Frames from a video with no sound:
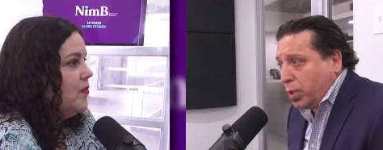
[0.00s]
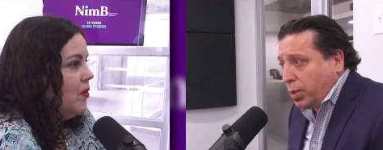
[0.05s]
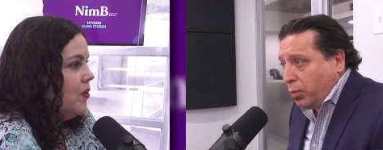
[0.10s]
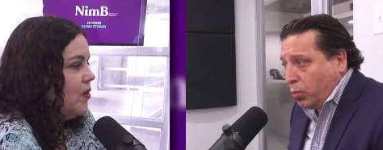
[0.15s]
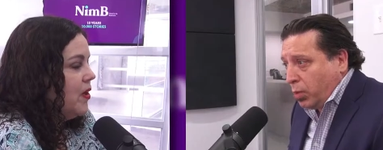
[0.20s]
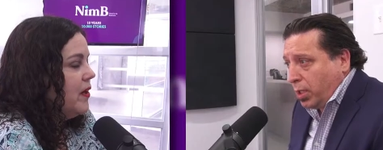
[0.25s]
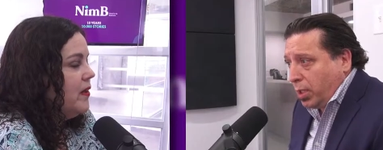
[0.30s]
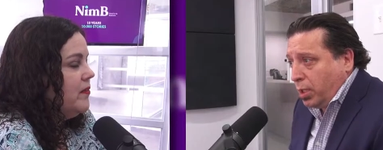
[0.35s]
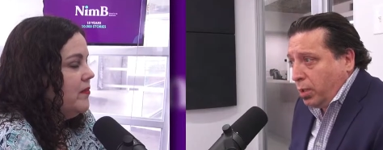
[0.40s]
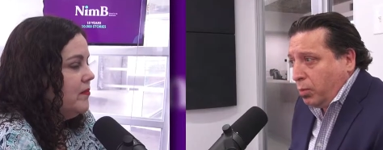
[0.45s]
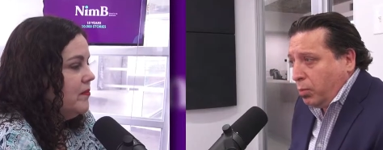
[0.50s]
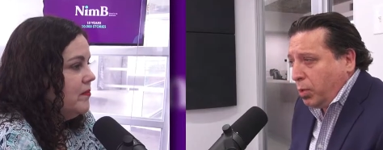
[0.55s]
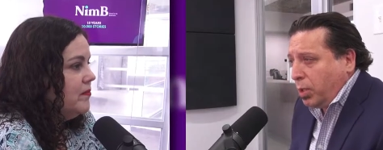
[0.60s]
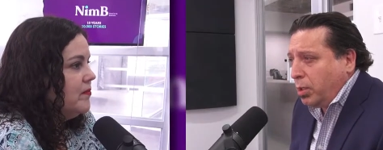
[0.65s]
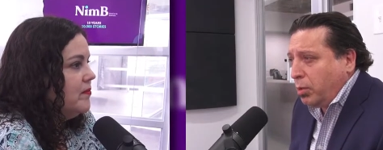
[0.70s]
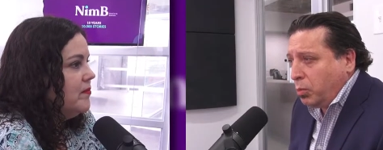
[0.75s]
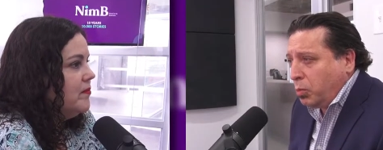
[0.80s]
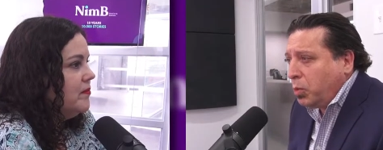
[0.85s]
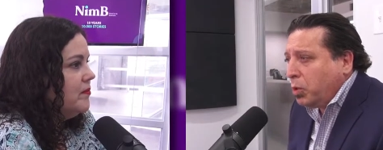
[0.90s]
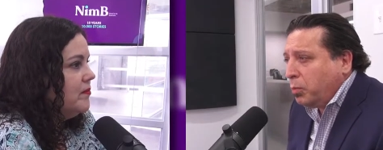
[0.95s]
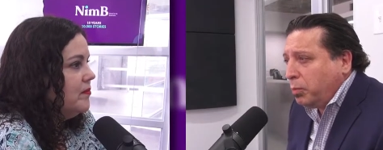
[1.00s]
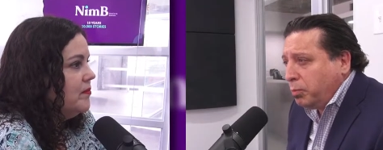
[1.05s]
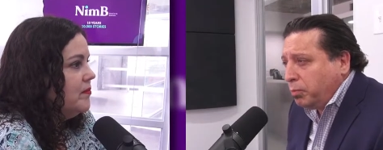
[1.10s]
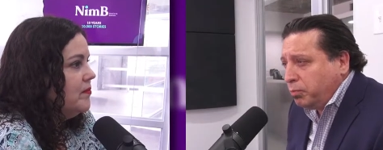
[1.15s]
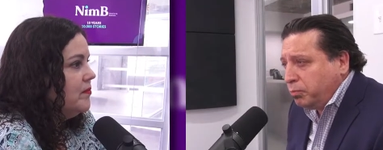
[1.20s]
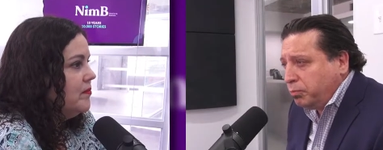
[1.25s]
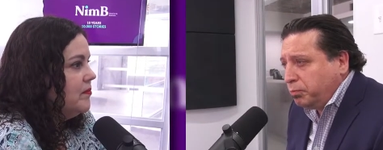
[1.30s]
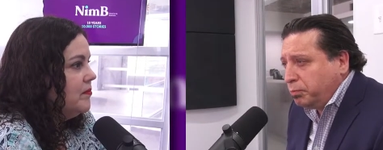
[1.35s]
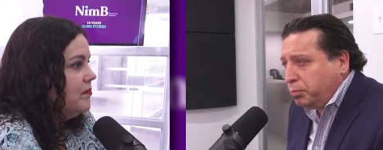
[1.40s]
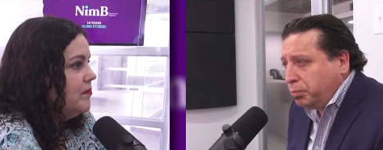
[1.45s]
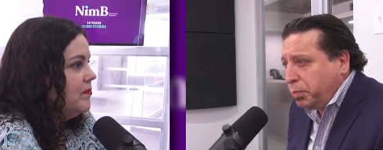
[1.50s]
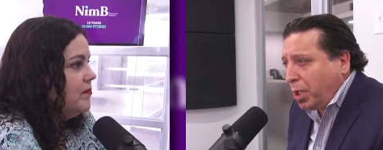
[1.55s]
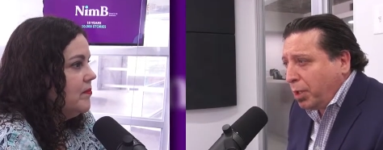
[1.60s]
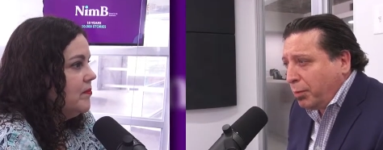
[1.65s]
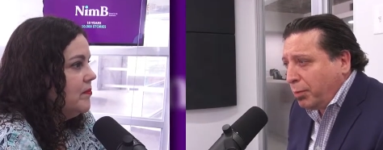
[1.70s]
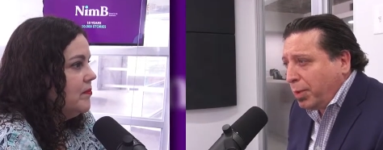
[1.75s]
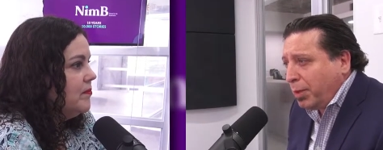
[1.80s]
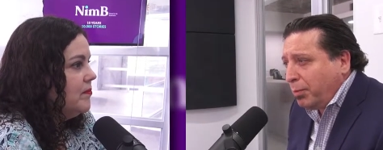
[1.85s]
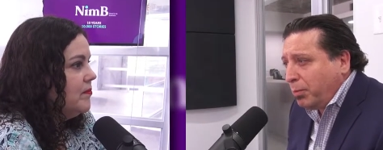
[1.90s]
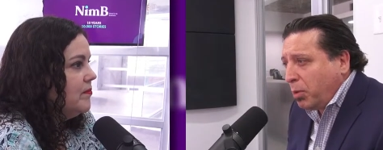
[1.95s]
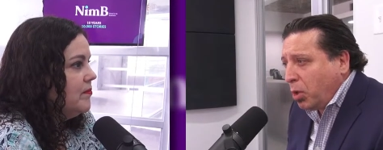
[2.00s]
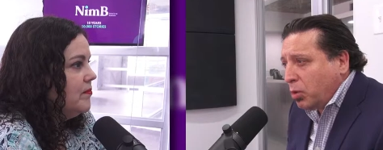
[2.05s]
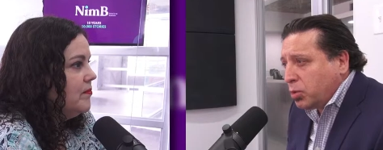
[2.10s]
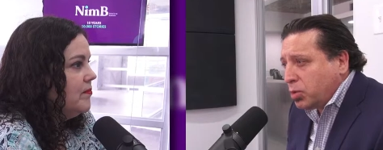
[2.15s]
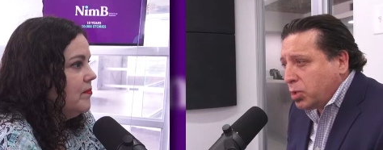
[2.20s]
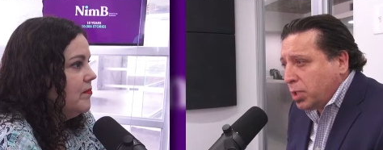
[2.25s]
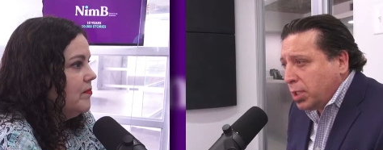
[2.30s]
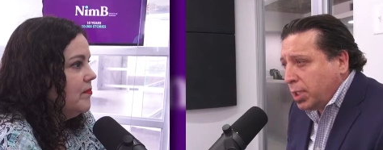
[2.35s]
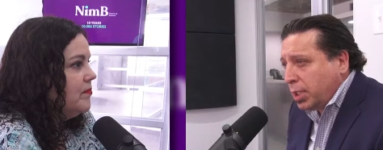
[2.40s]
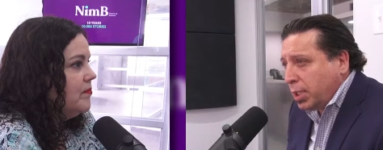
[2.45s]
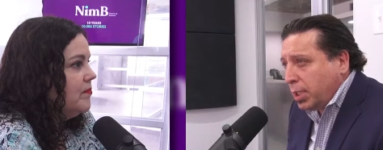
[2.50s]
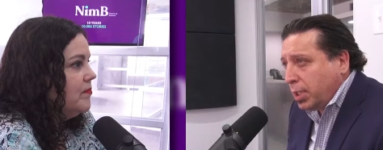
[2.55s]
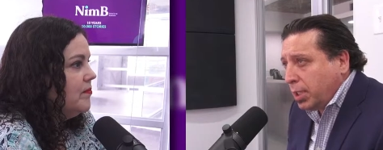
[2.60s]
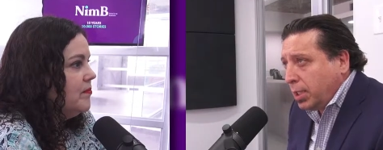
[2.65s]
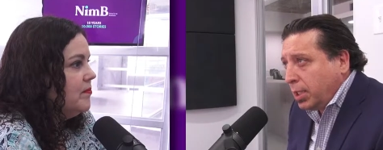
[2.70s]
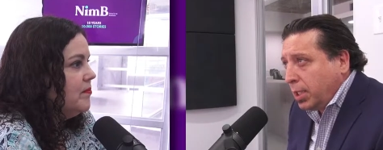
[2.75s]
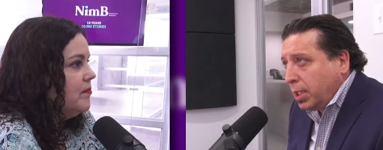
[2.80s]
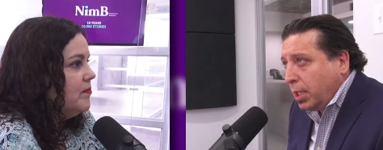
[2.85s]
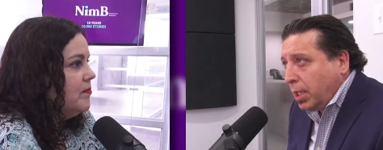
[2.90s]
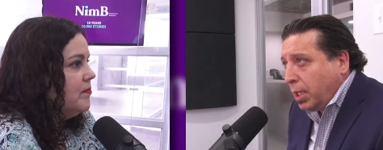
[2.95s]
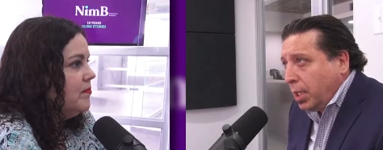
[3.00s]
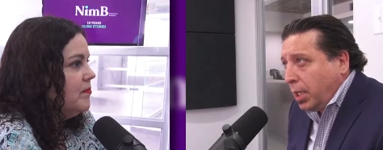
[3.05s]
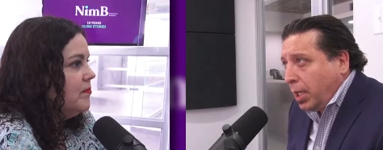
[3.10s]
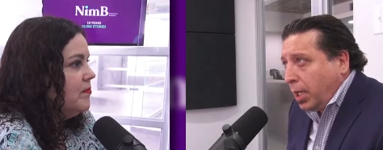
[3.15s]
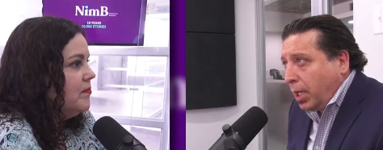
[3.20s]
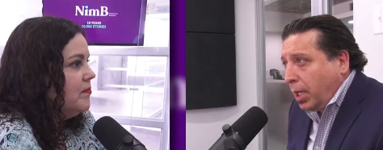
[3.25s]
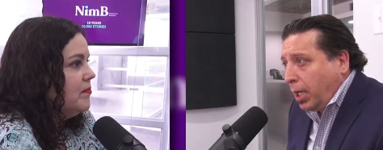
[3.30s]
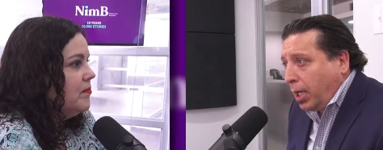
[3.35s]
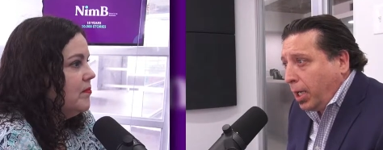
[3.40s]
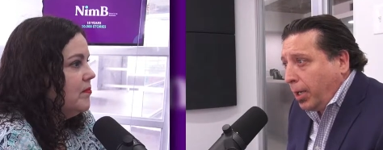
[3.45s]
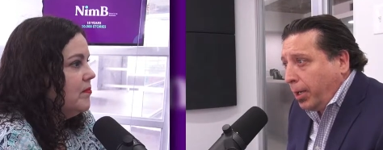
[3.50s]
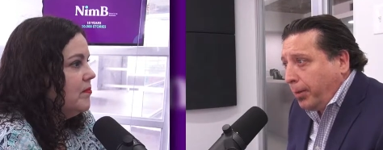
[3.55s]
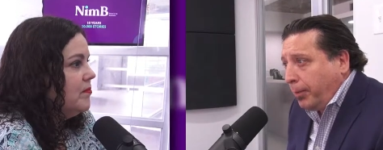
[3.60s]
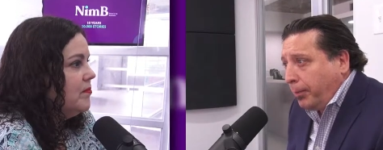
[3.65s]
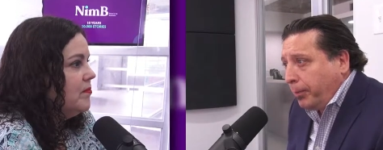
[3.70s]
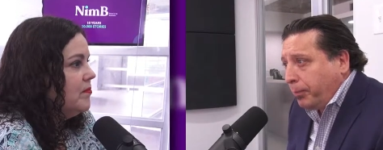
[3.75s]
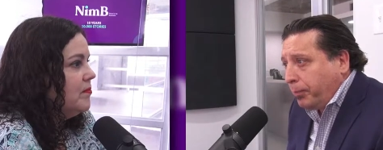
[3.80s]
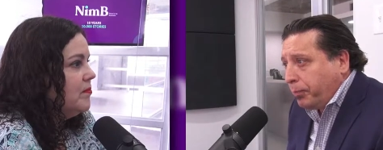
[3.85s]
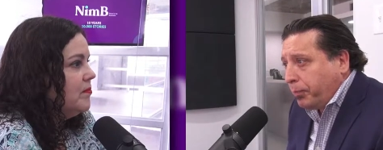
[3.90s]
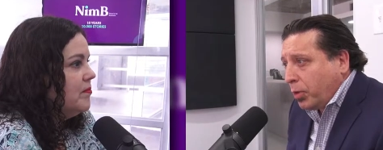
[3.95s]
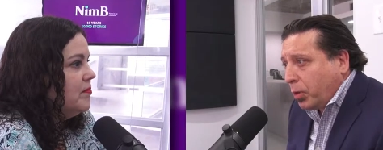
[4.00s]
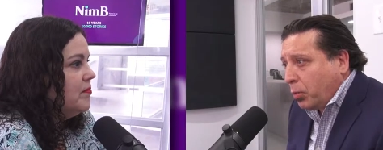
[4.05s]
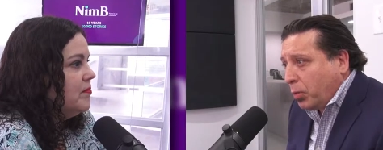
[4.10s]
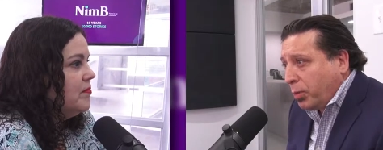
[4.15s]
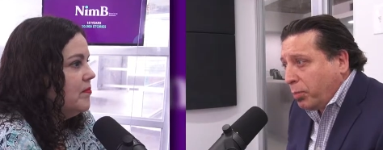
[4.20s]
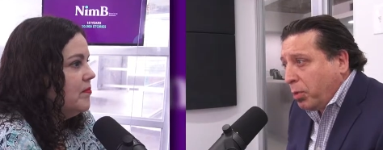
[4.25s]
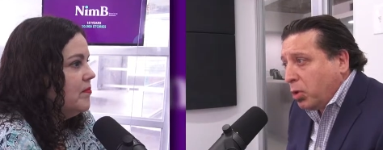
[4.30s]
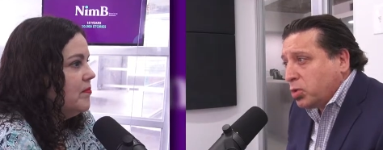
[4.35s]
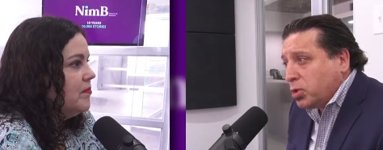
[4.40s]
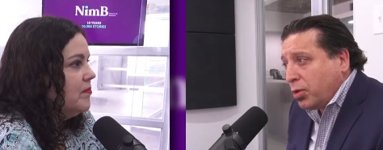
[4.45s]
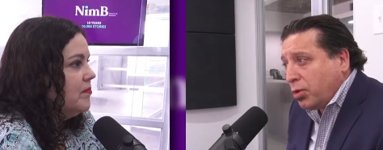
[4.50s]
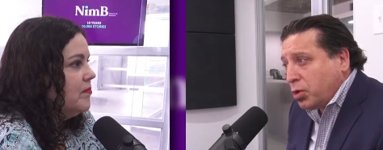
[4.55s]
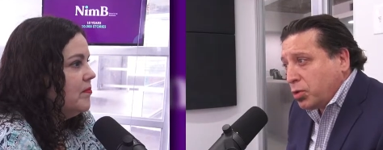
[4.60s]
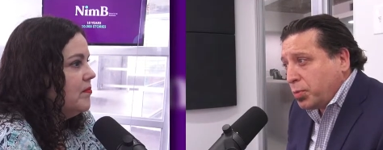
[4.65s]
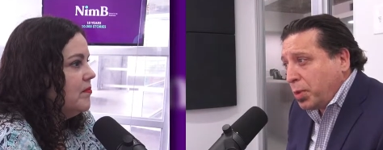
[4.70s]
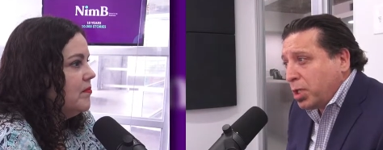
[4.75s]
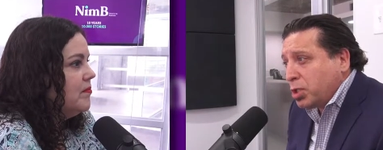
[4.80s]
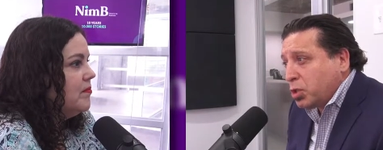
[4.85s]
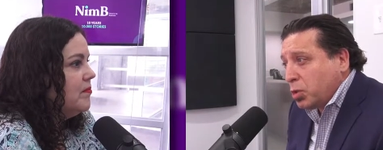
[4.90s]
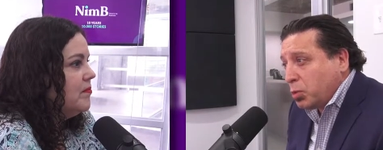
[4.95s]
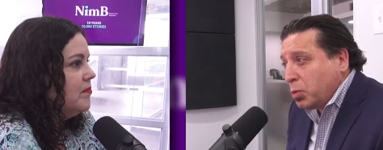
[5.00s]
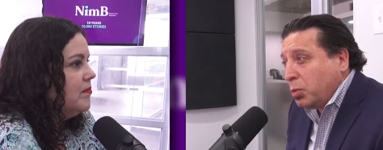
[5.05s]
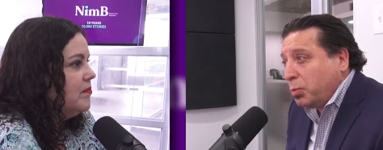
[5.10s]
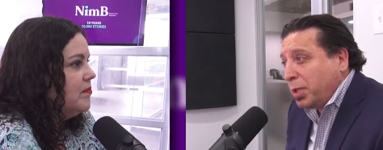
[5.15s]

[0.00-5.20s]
Speaker 1: we, we will probably mostly um, with most of those projects will be